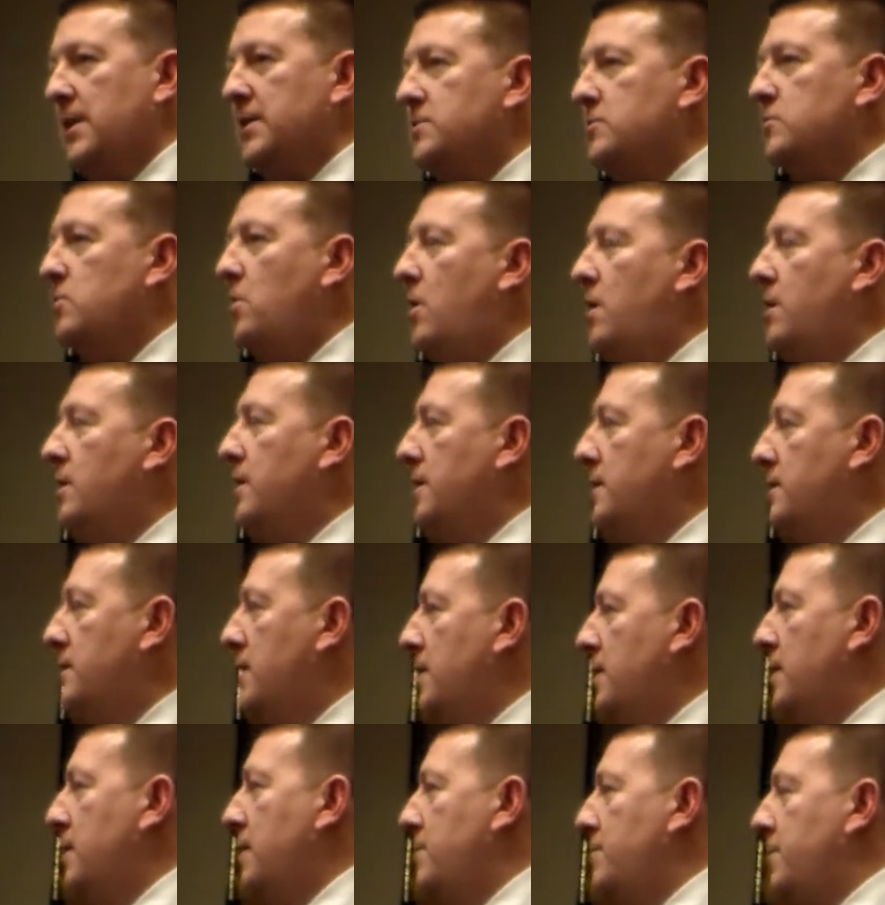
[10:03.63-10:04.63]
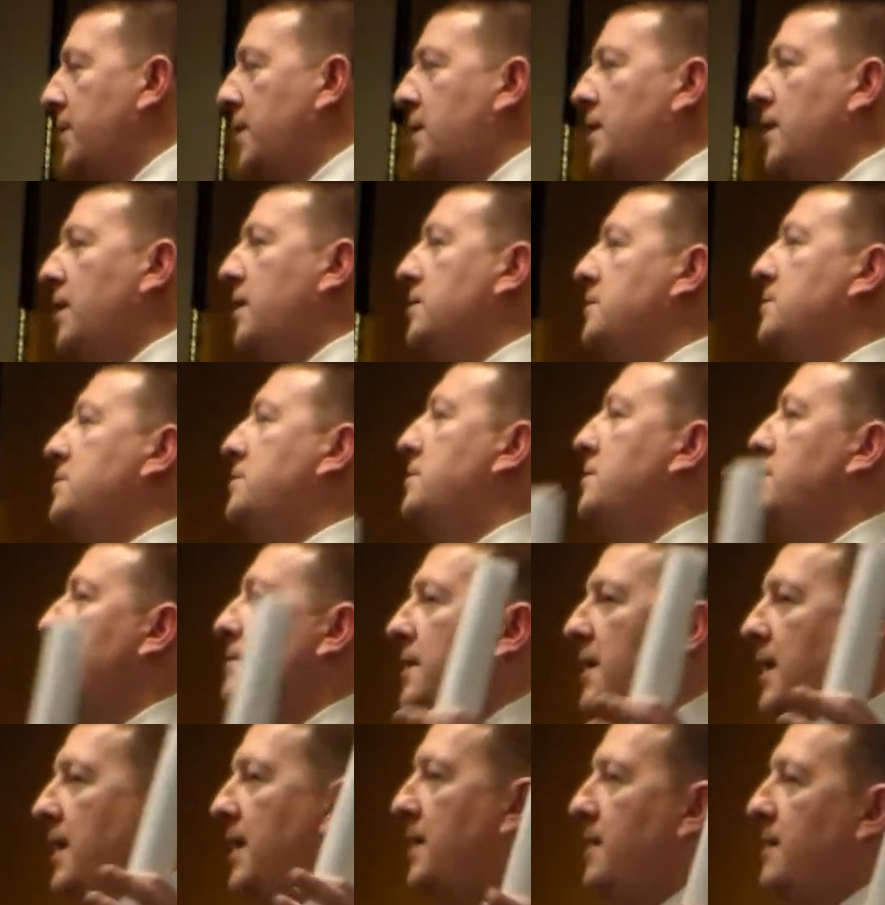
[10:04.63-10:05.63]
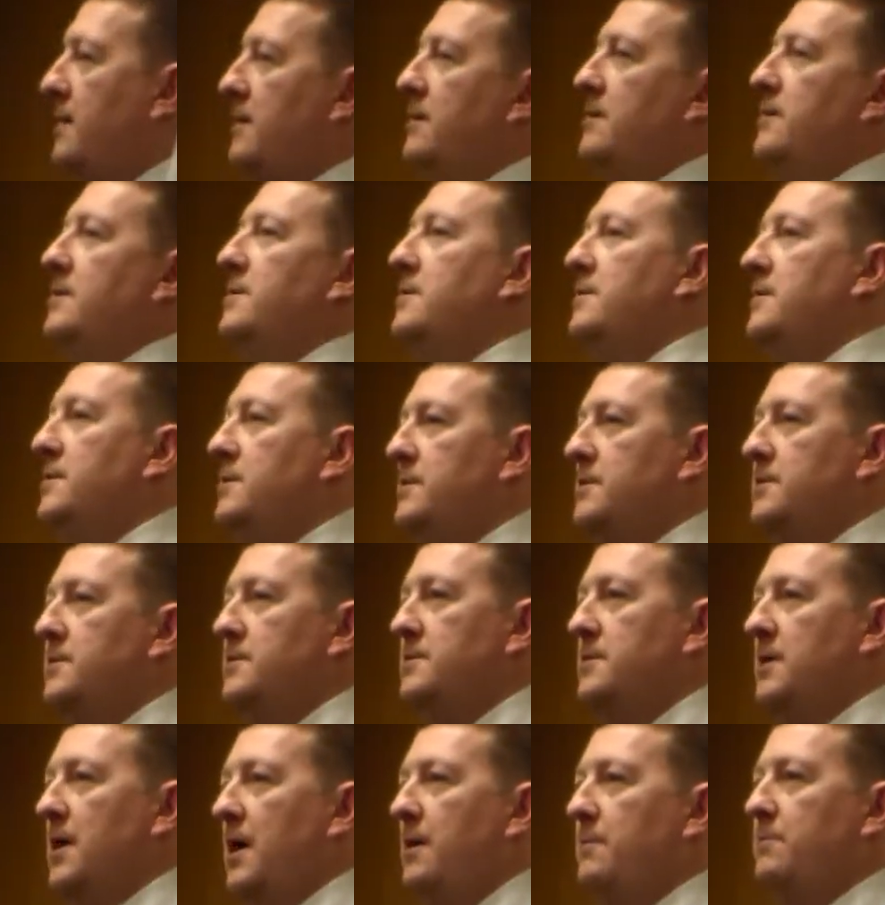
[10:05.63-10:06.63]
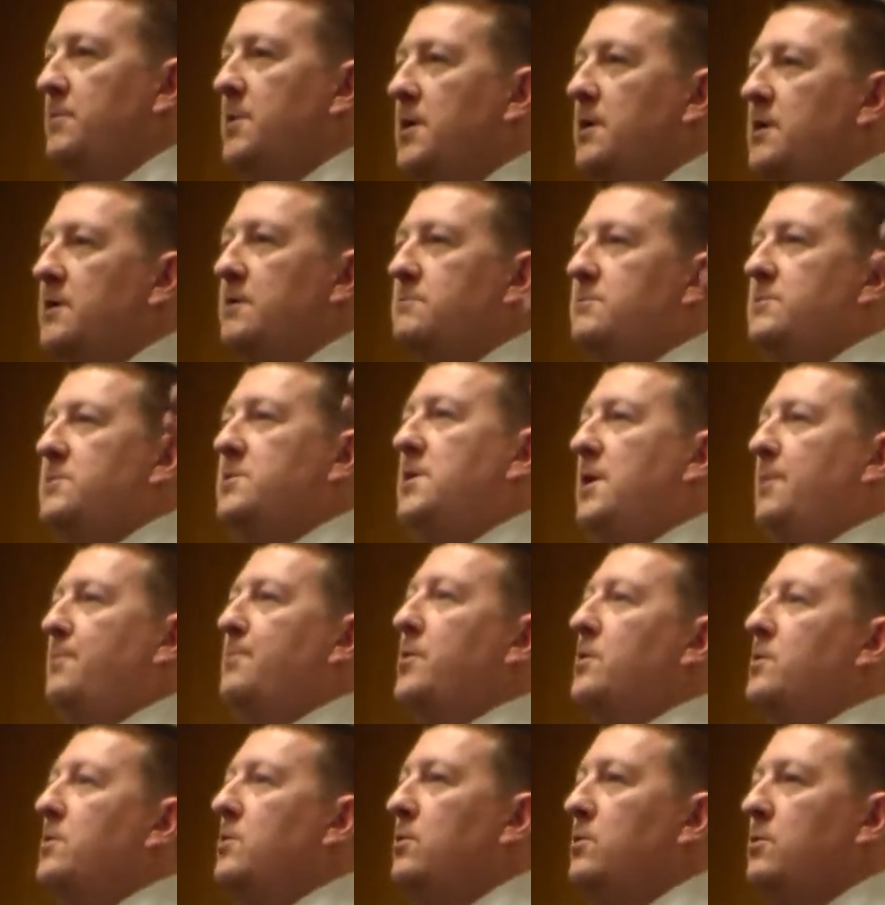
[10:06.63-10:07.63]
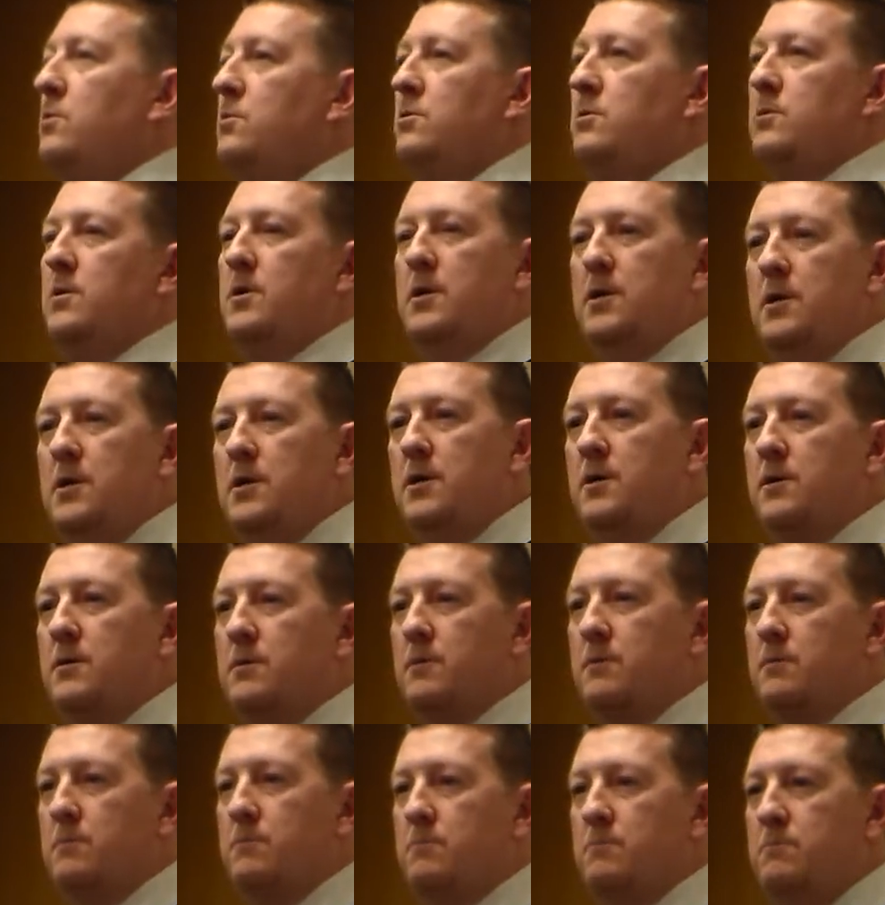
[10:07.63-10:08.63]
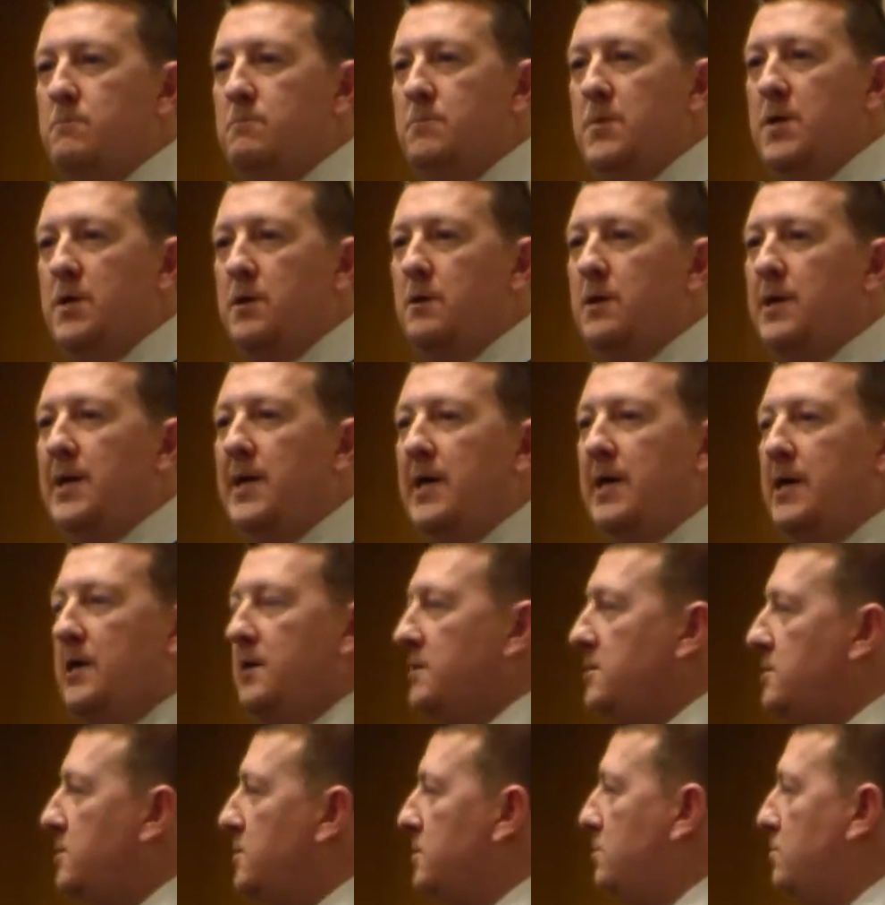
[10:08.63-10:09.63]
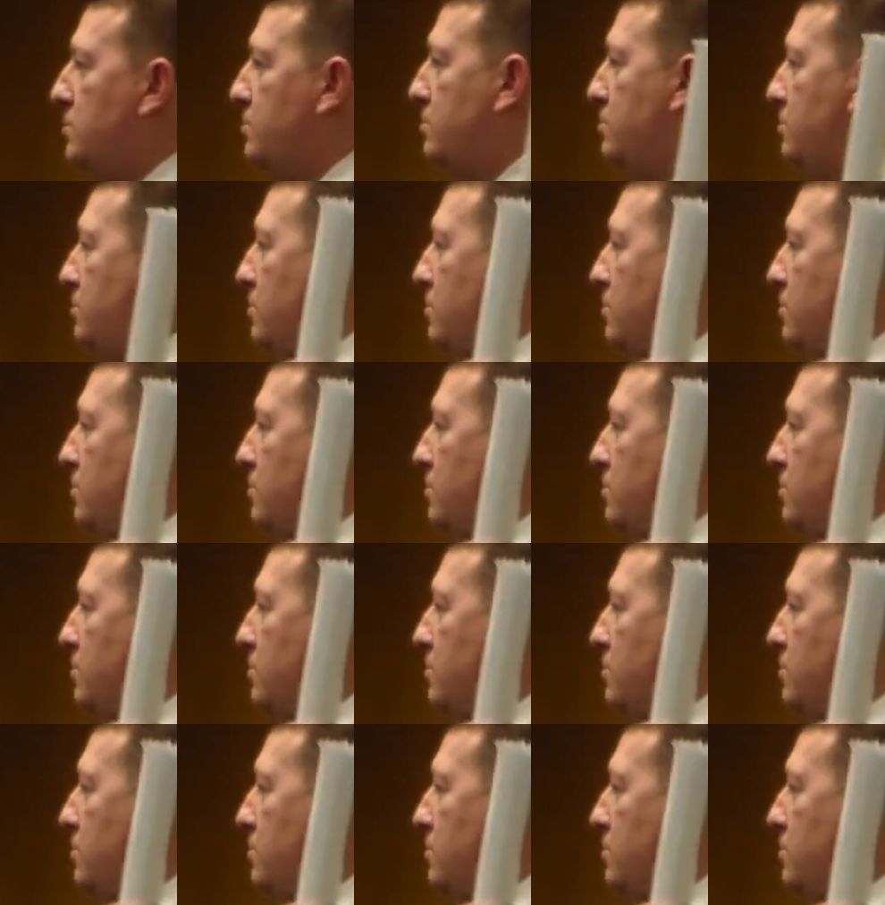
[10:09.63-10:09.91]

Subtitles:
I saw them because, hey, I'm the typical middle-aged,